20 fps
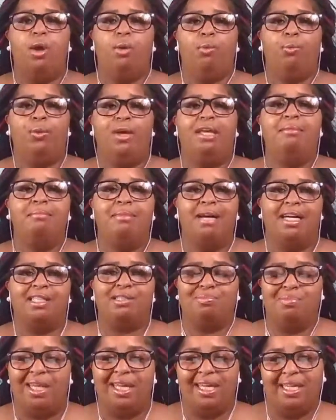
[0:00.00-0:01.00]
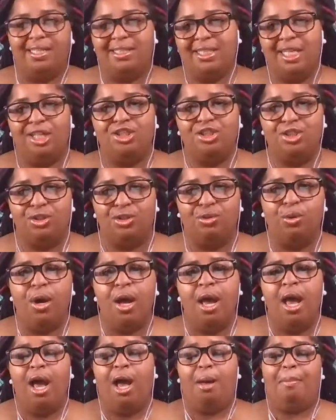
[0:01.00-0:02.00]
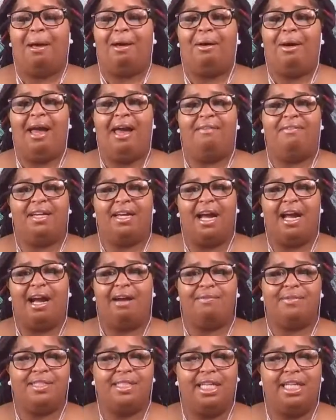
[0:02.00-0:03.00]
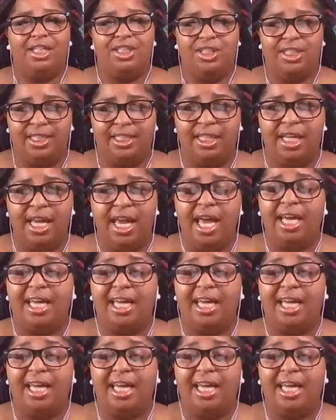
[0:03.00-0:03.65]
we must be intentional about having conversation,